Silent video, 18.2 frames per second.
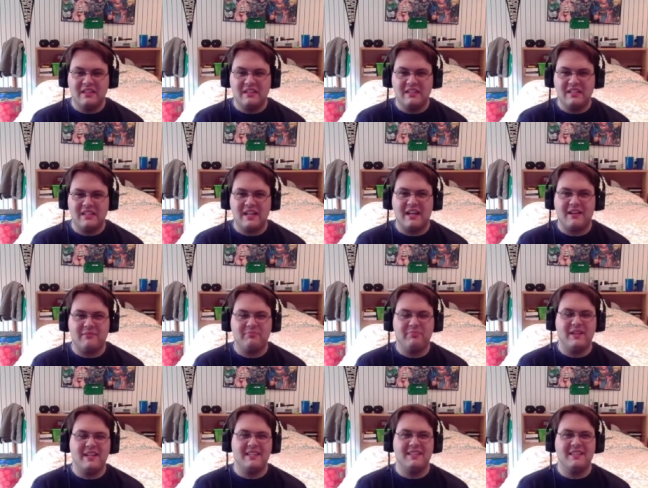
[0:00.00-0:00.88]
Yeah,
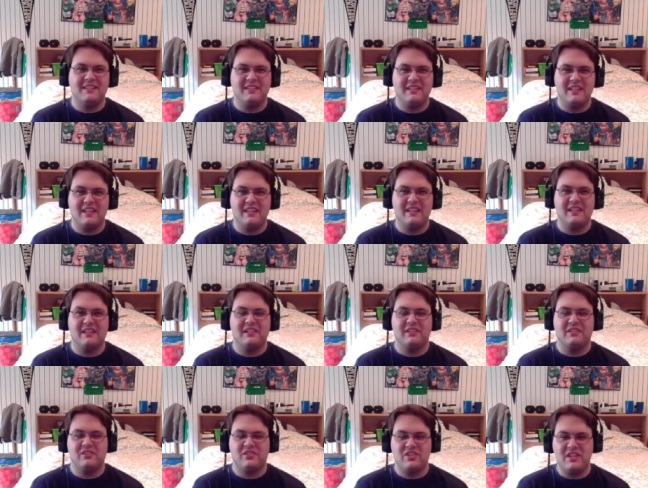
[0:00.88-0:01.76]
basically,
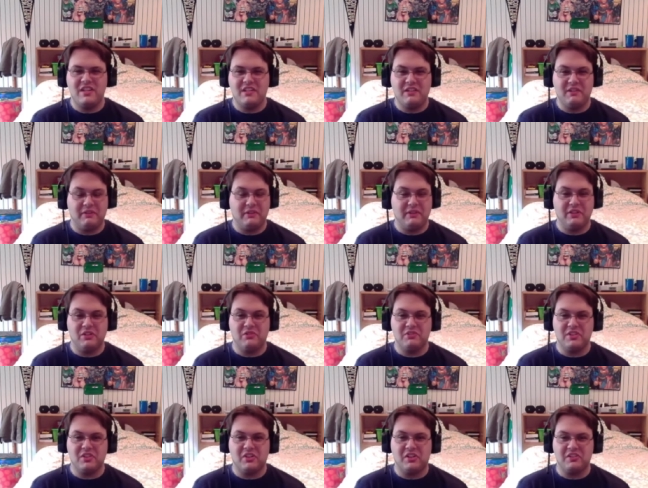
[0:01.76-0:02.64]
she
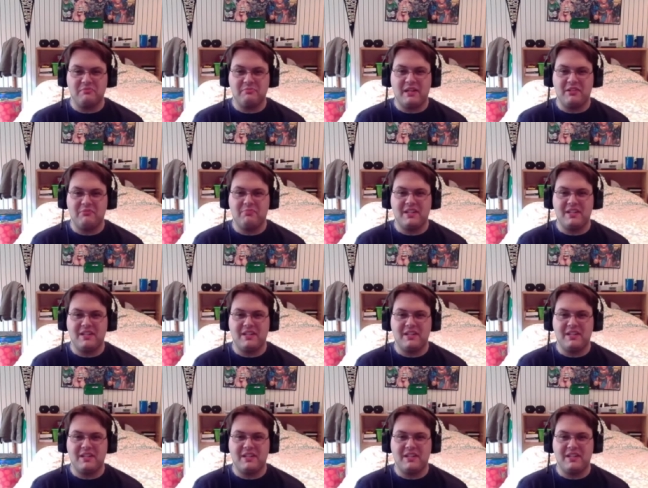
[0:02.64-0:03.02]
goes and calls him out,